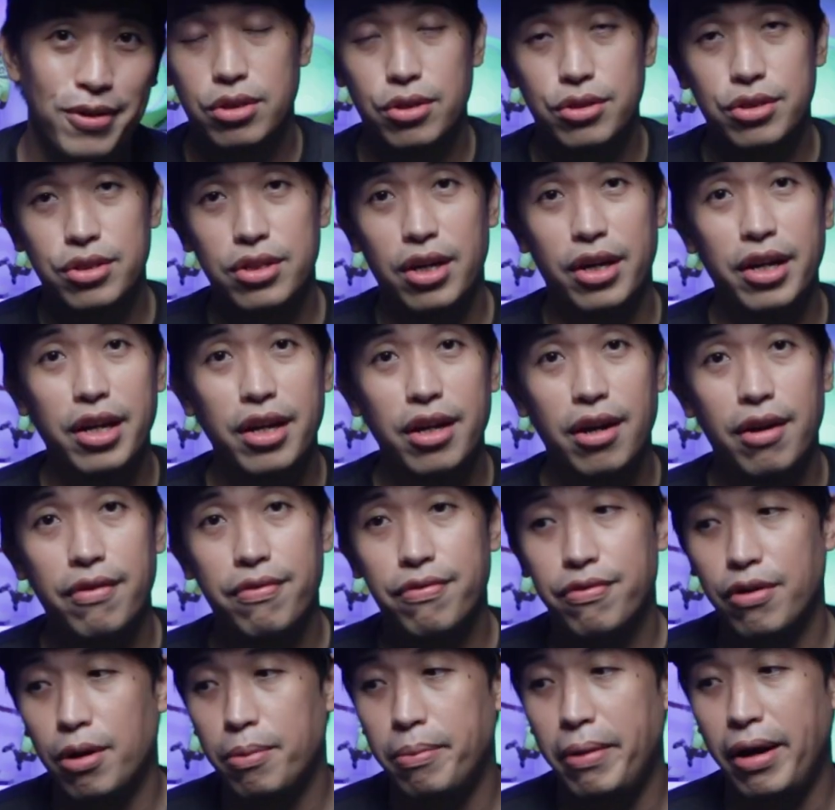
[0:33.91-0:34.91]
So starting
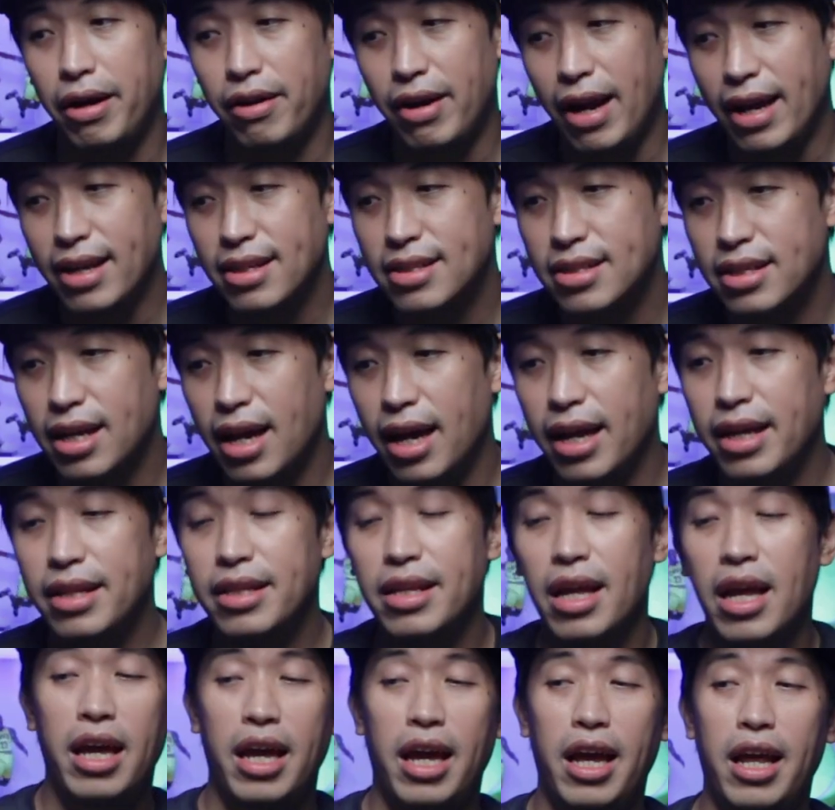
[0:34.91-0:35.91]
off from my right
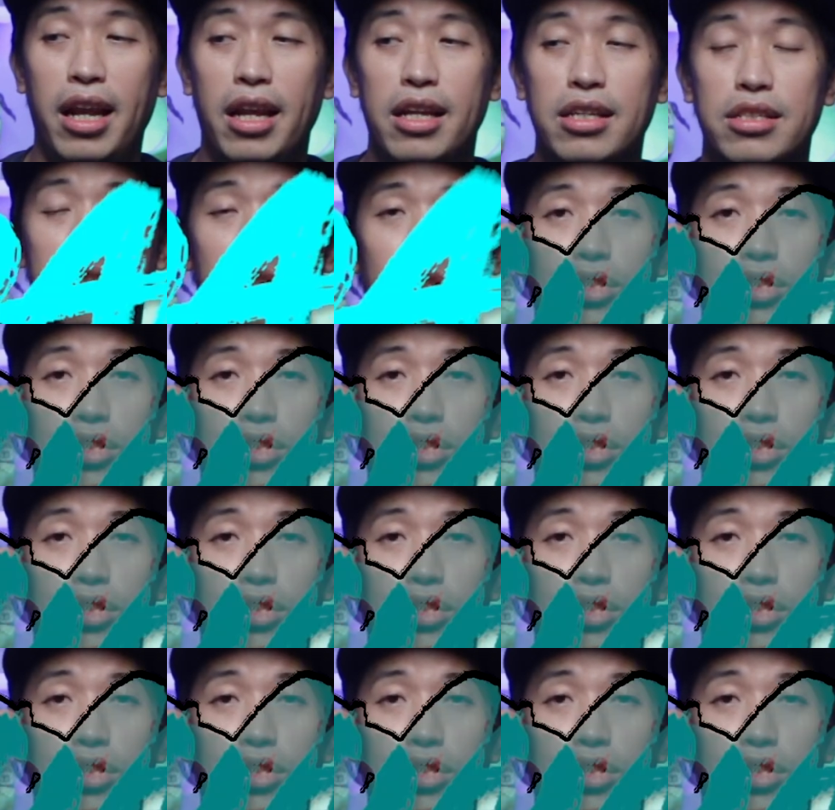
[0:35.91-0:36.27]
side, it is